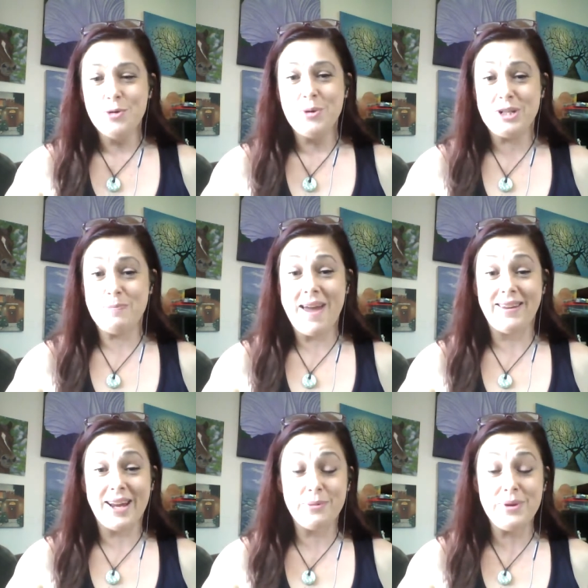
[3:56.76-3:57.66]
which, man,
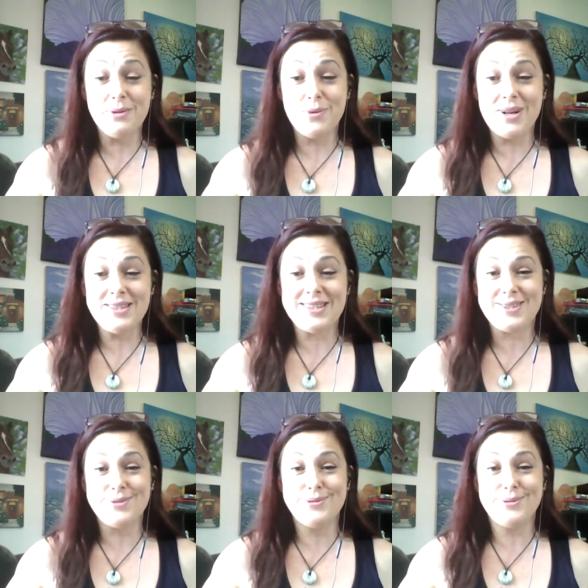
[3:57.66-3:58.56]
like,
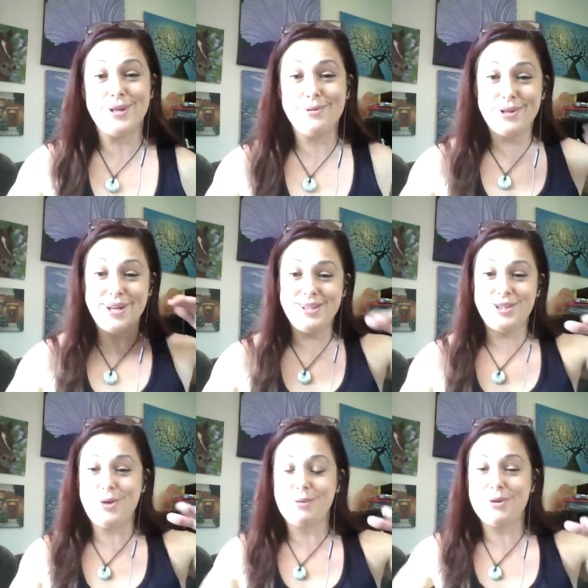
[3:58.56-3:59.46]
once we were
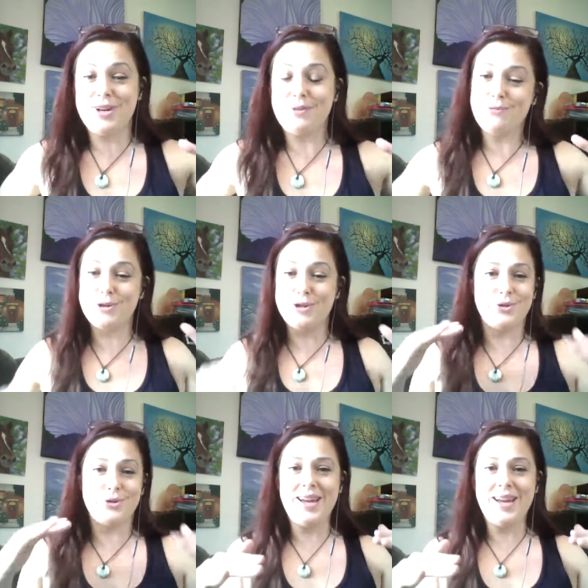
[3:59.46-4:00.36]
into what we were doing,